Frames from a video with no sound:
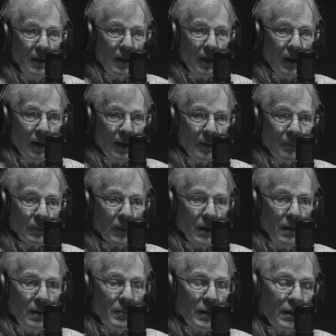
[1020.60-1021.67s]

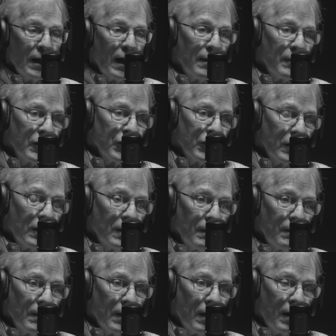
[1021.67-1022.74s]
But then I was
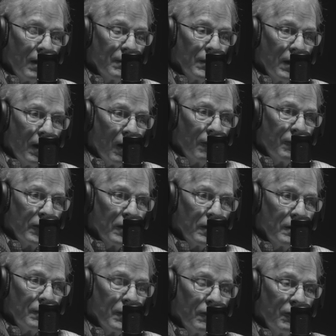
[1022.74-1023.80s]
offered
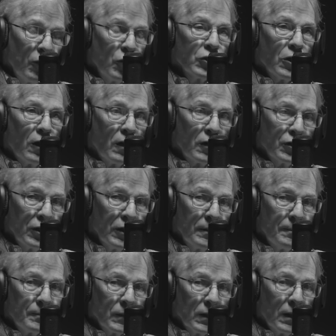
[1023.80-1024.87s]
a full
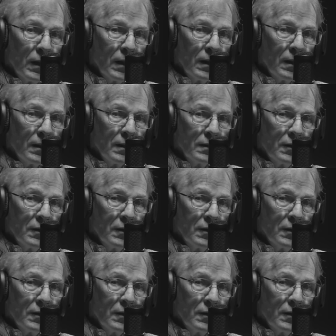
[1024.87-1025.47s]
scholarship to